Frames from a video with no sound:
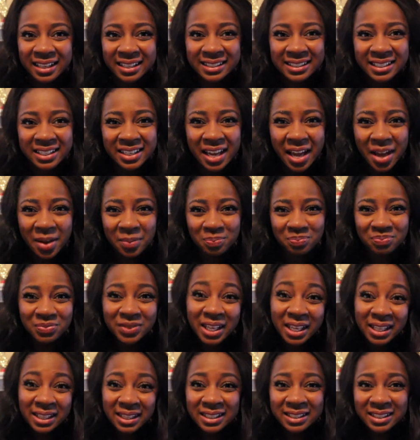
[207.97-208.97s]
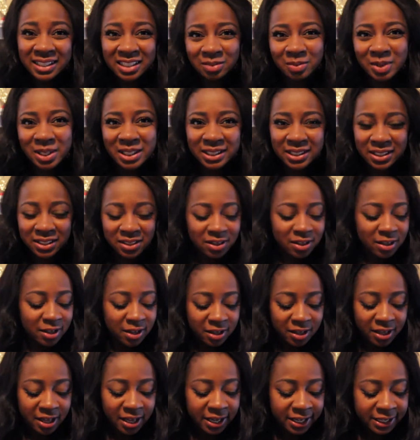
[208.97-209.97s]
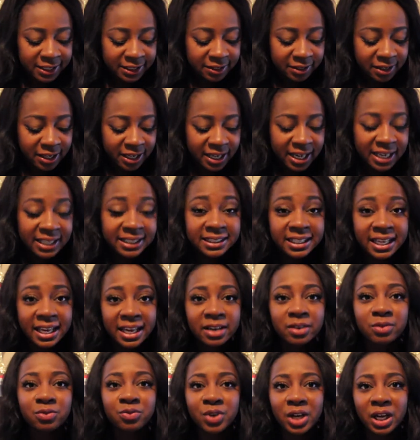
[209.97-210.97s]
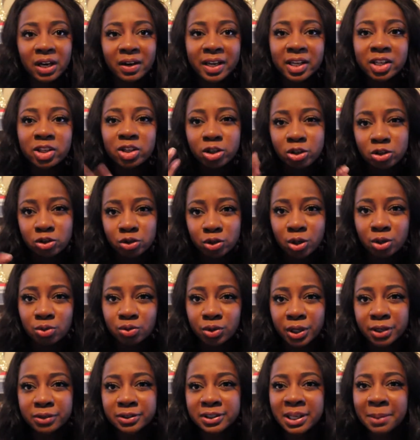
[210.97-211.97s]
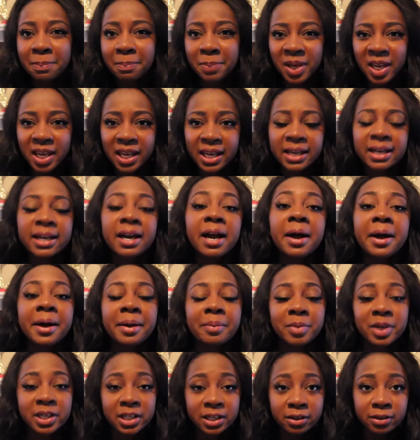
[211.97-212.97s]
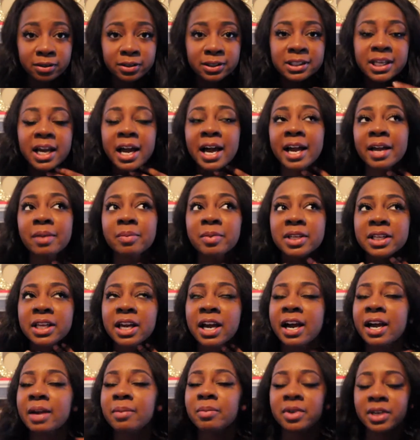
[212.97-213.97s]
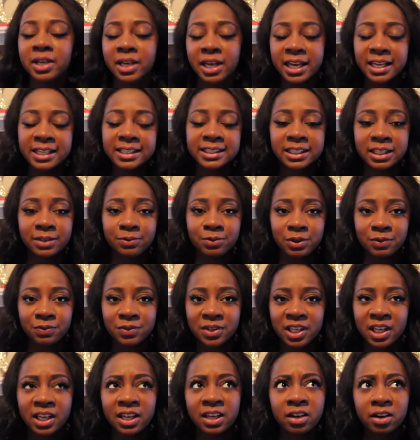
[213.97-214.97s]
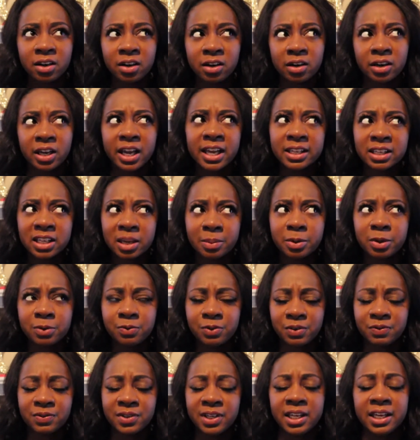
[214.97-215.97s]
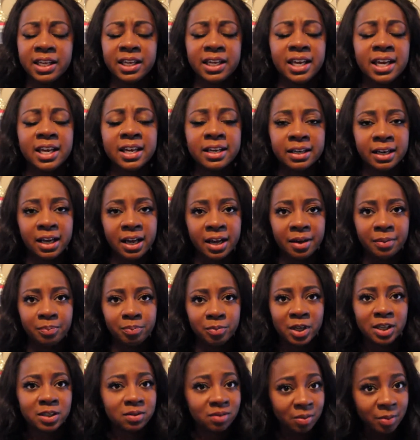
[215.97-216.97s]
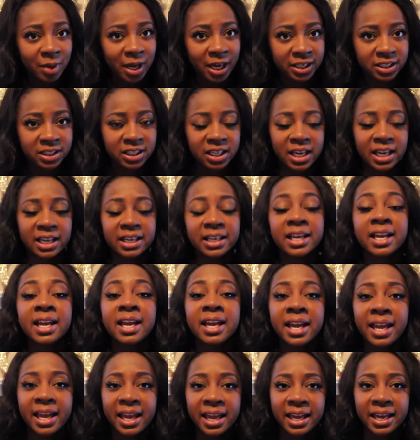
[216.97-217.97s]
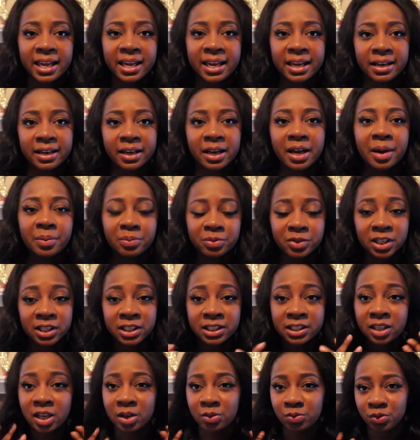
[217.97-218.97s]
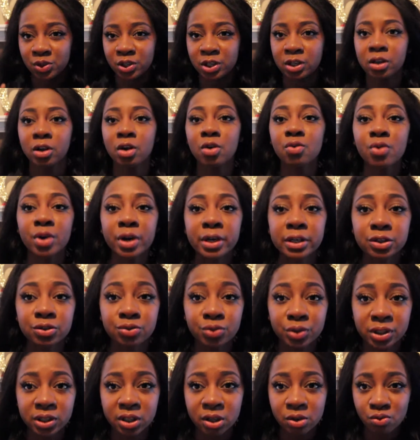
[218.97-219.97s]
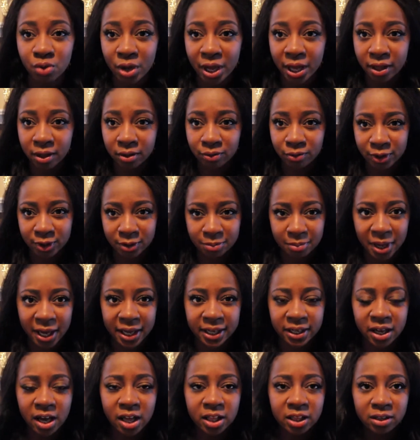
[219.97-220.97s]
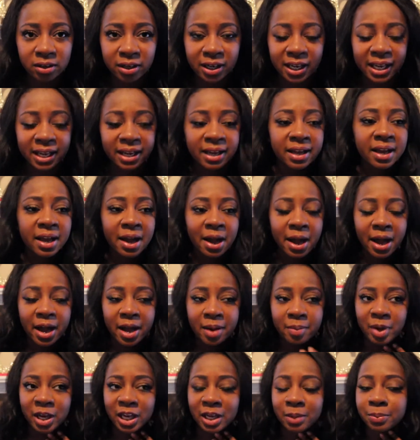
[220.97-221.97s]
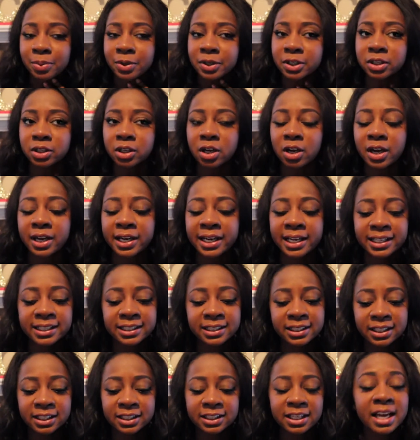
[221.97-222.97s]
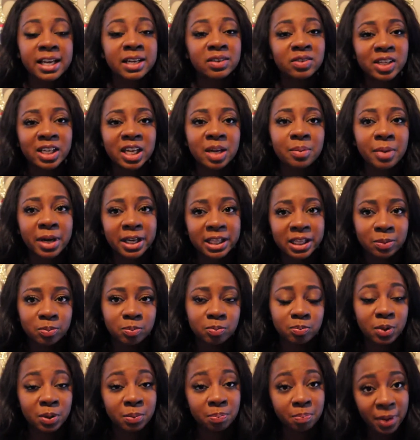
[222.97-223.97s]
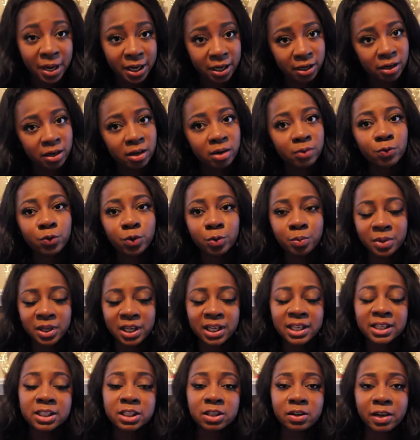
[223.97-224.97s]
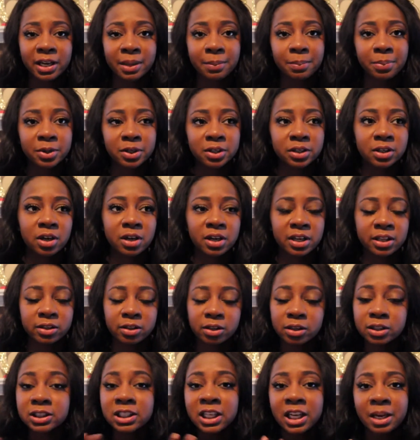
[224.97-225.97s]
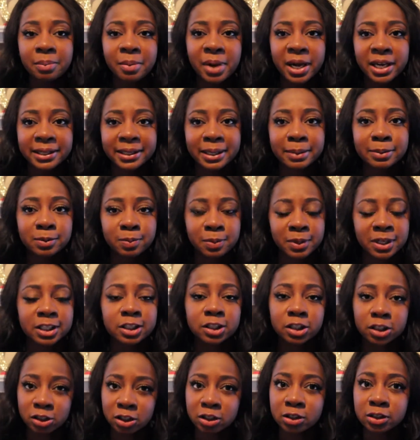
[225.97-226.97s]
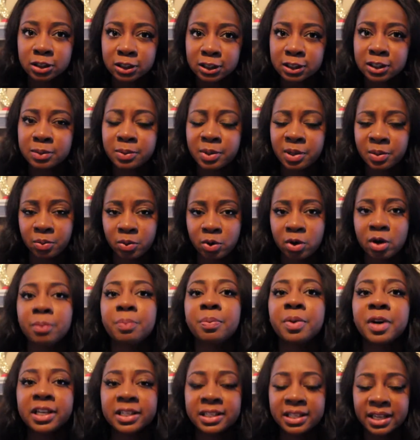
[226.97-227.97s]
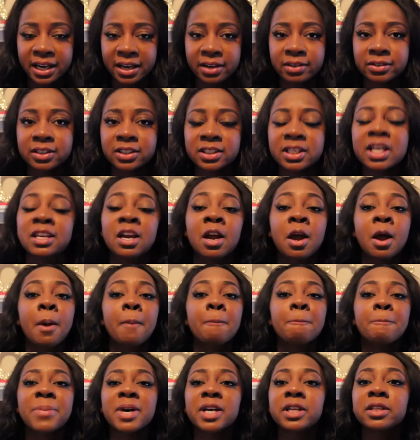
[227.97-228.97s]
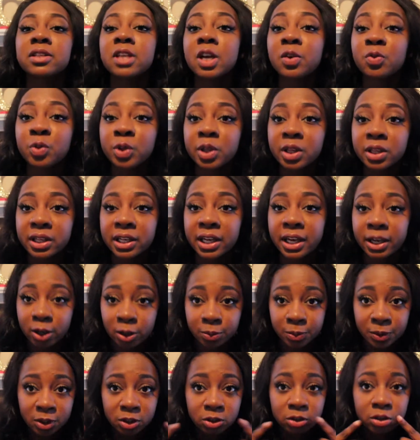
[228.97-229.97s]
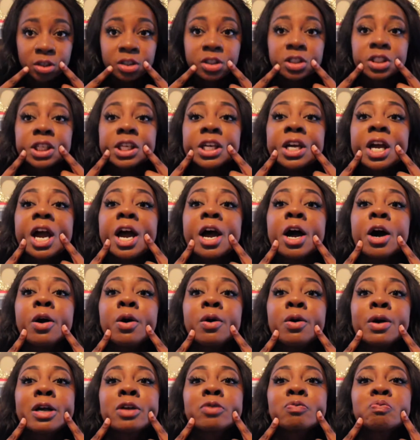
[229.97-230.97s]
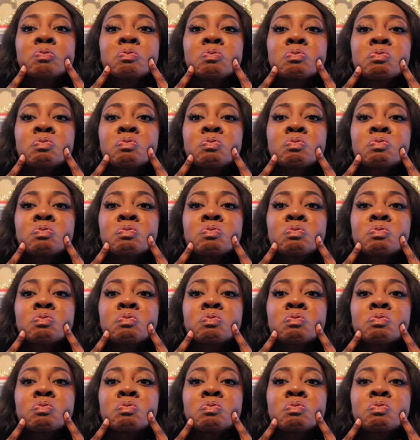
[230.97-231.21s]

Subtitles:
So yeah, this is Mystical. So like I said, very neutral rosy pink. It goes, I'm a NC50 or NW50, and that's my MAC shade. And this I feel works really well with my coloring. I can put it on. It's kind of like a My Lip but better for me. So I can put it on. It looks like my lips, but it's just a little bit more pronounced. But definitely, I hope that you can see how